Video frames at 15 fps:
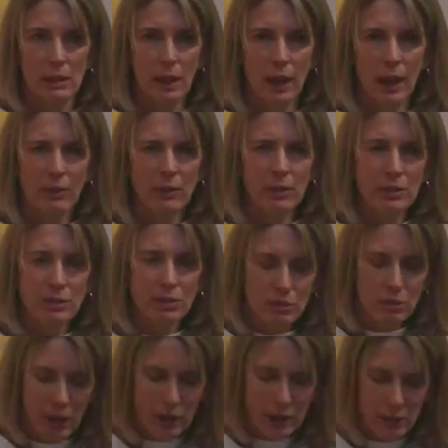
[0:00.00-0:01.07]
how
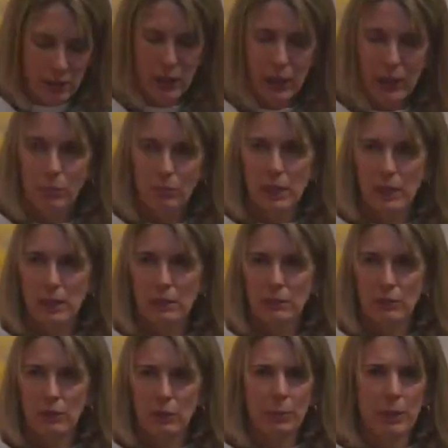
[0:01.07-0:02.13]
destructive it can be
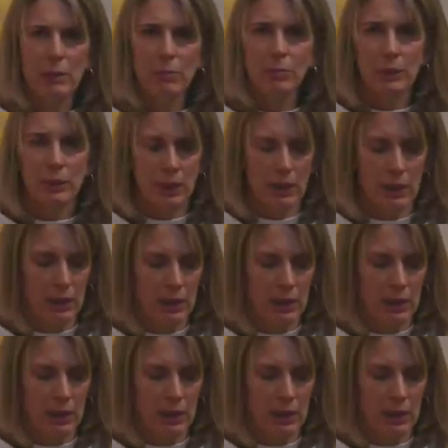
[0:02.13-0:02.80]
for people.